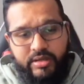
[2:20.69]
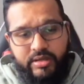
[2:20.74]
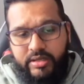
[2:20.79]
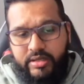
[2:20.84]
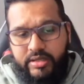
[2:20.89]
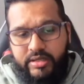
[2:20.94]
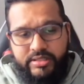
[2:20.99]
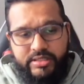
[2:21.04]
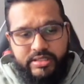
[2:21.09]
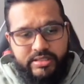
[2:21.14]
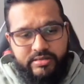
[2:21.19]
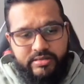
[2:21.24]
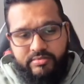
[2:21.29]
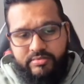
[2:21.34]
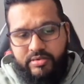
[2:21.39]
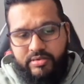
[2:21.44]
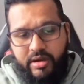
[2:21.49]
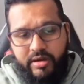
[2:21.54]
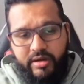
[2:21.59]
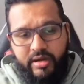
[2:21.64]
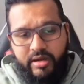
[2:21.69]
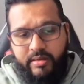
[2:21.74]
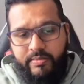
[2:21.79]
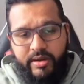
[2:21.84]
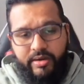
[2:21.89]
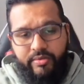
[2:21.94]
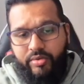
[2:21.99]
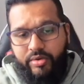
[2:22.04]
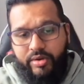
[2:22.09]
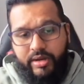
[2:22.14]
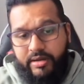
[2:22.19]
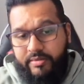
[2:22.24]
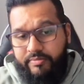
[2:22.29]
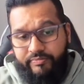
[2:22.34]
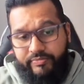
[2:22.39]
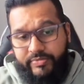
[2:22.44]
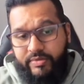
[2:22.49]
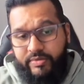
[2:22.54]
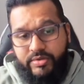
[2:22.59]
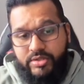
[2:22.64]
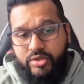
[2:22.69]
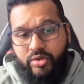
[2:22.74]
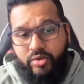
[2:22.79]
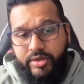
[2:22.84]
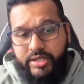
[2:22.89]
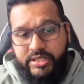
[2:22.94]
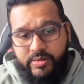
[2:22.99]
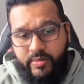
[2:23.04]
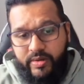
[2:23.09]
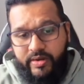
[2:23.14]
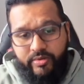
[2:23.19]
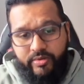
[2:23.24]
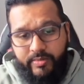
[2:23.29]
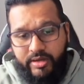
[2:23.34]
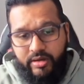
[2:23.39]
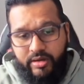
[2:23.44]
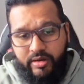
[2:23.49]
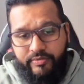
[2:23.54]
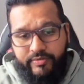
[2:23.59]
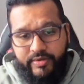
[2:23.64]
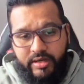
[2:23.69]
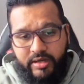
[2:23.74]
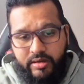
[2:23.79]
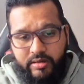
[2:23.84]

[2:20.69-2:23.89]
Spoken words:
just targeted my rook, and there was no easy way for me to defend it.